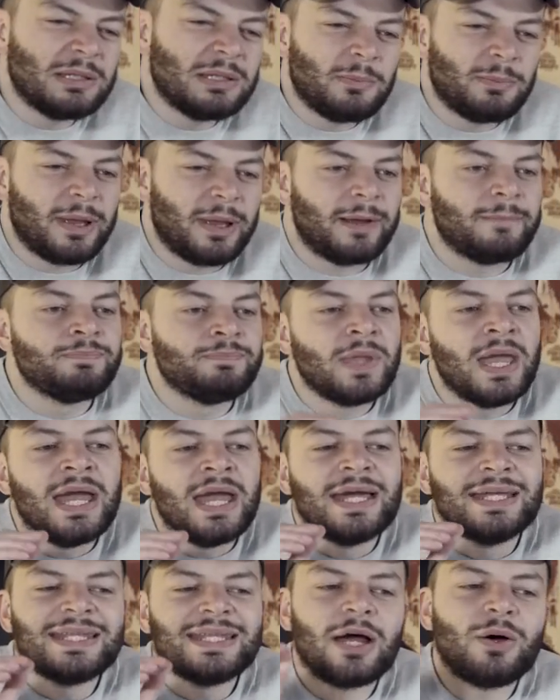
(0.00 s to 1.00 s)
on a bit.
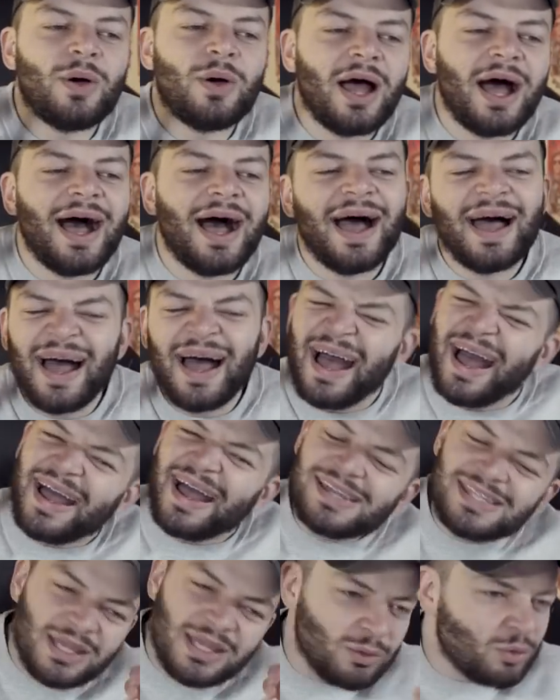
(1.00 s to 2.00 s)
Now,
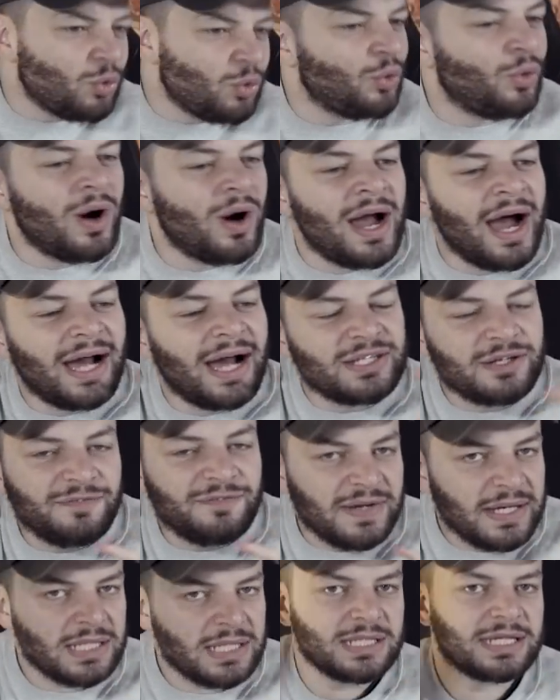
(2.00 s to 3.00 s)
I don't
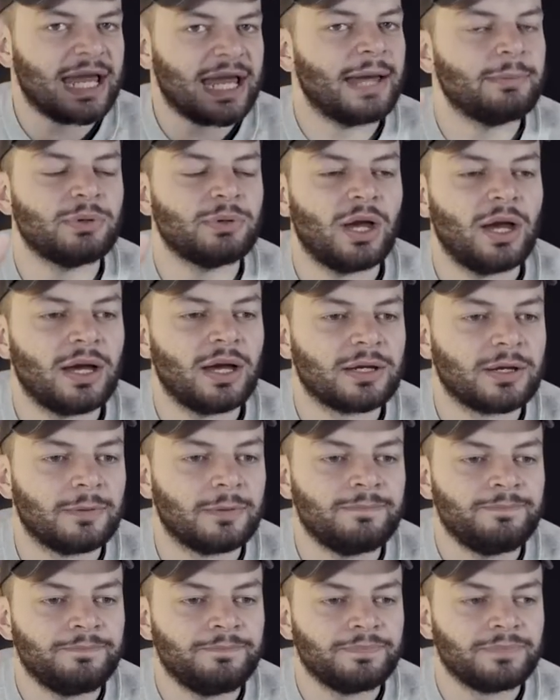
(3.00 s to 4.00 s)
think he's a Cam
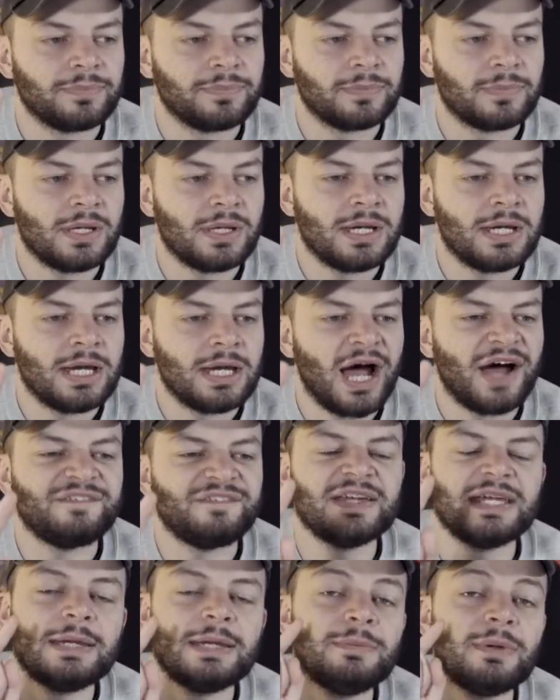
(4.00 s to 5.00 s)
Kirkham. I
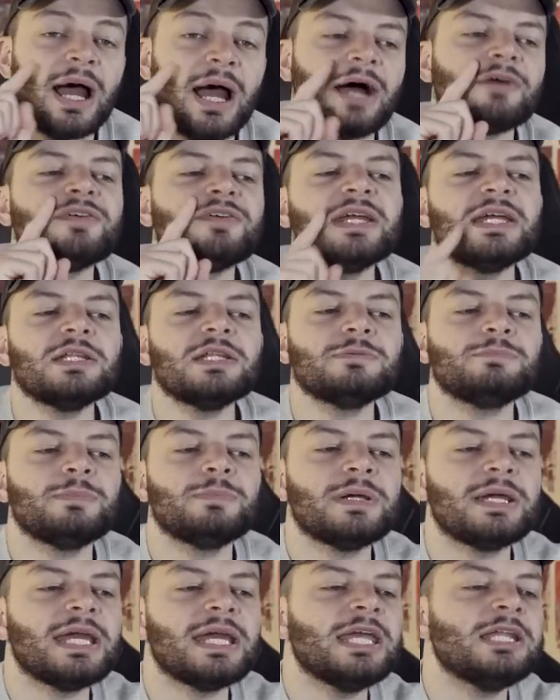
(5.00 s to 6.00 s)
think
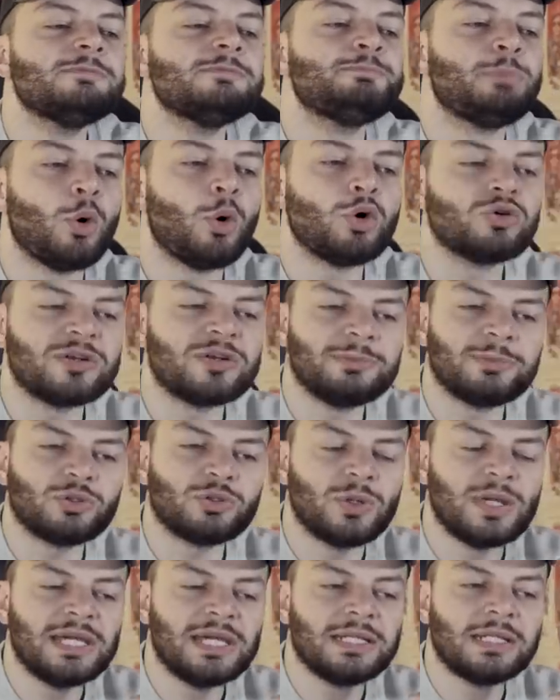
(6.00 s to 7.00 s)
he's bordering
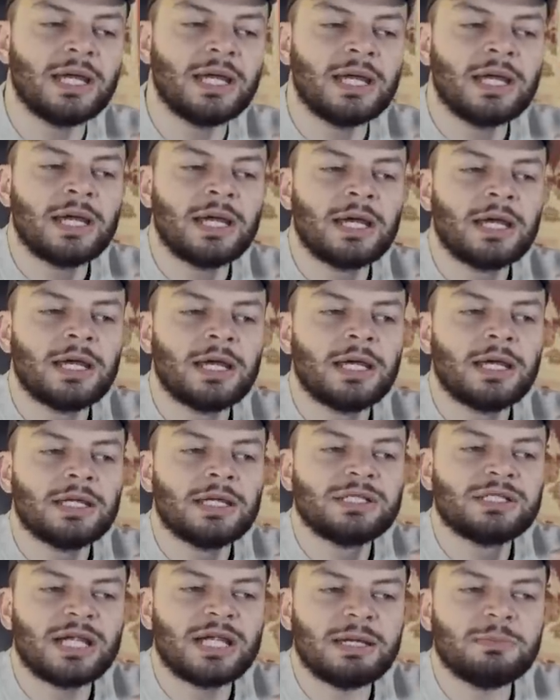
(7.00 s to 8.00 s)
between
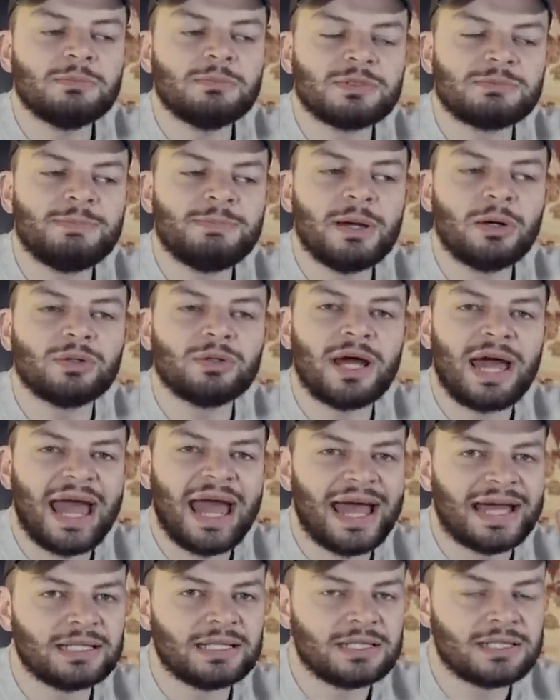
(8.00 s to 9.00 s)
James Milner
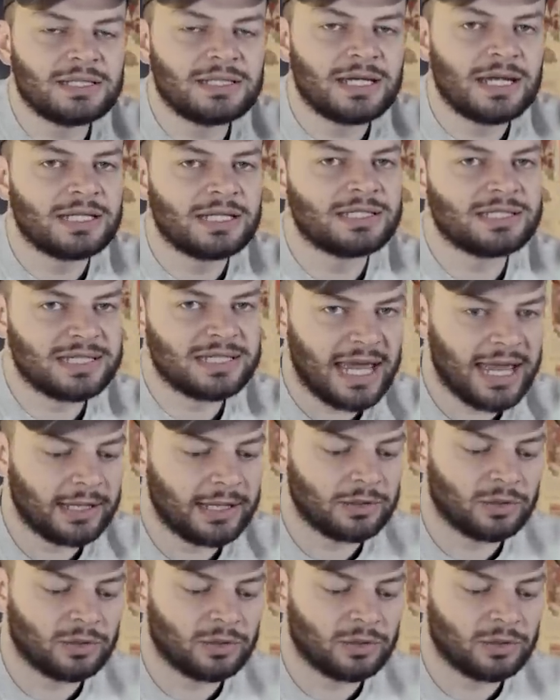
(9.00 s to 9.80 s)
and Tech